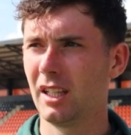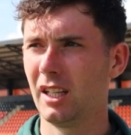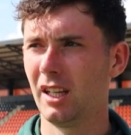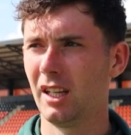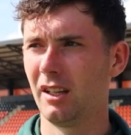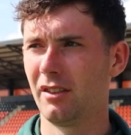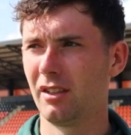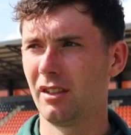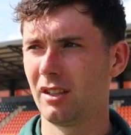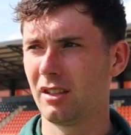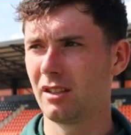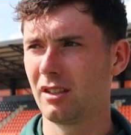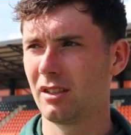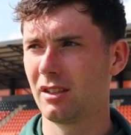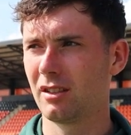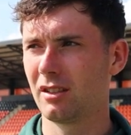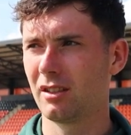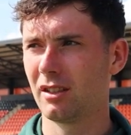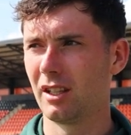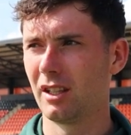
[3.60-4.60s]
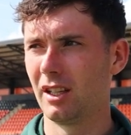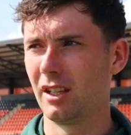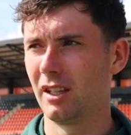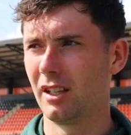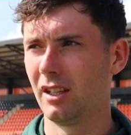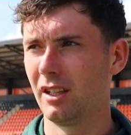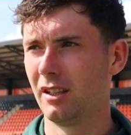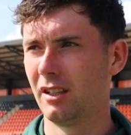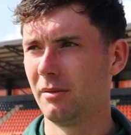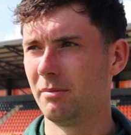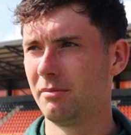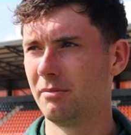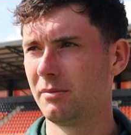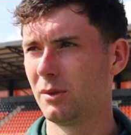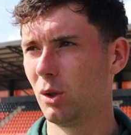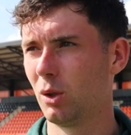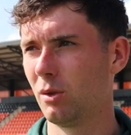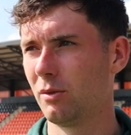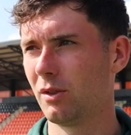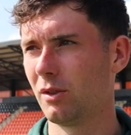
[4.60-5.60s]
Yeah, I think
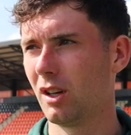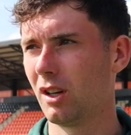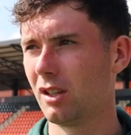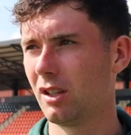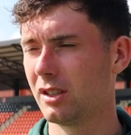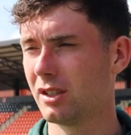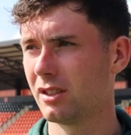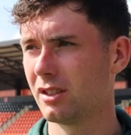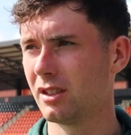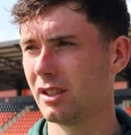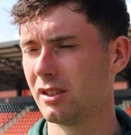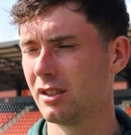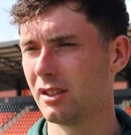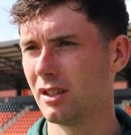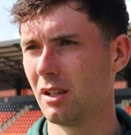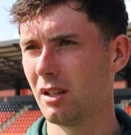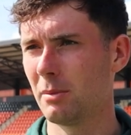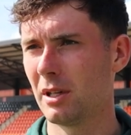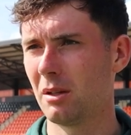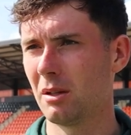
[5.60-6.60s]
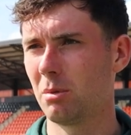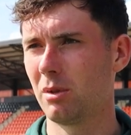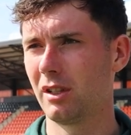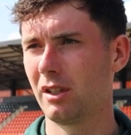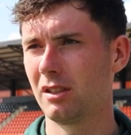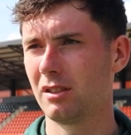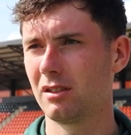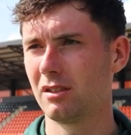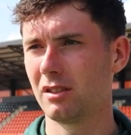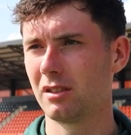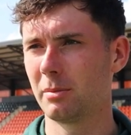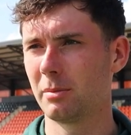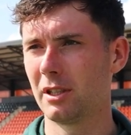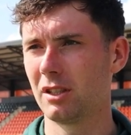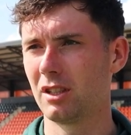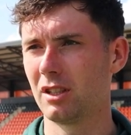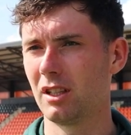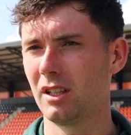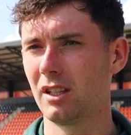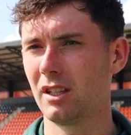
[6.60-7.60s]
overall it's not a bad point,
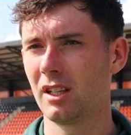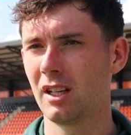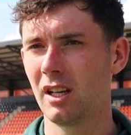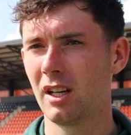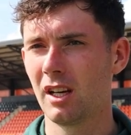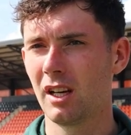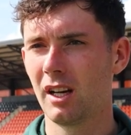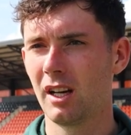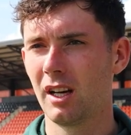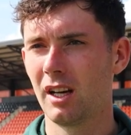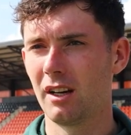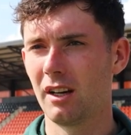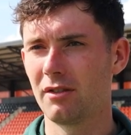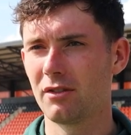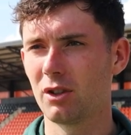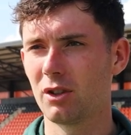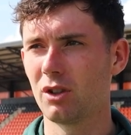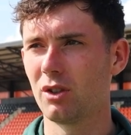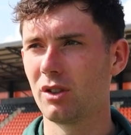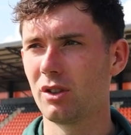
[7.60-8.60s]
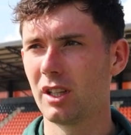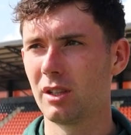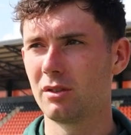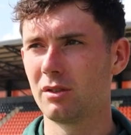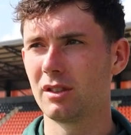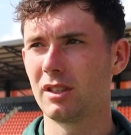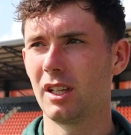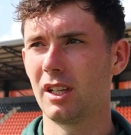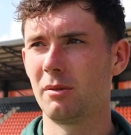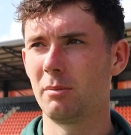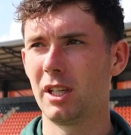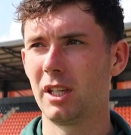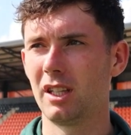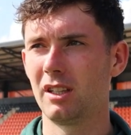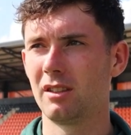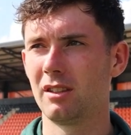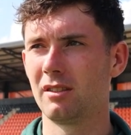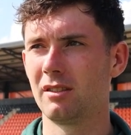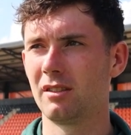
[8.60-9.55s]
especially after going down to 10 men.